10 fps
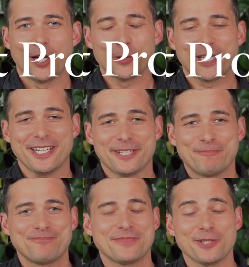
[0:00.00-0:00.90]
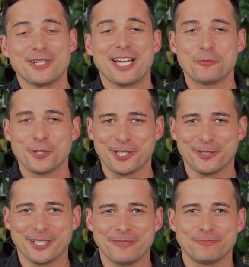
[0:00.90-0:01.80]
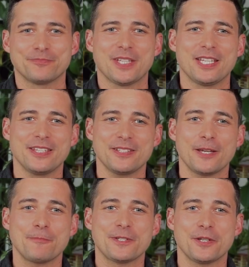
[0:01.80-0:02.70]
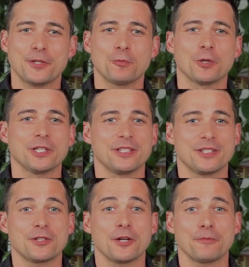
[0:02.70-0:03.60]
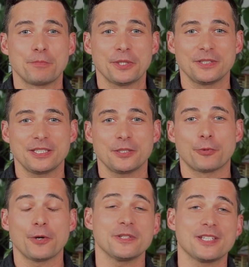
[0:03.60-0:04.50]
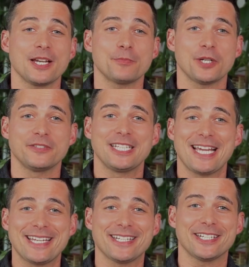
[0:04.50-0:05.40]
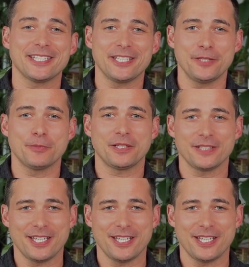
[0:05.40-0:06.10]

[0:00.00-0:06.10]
Okay, so now we're coding. In this episode, we're going to start building the prototype of an AI email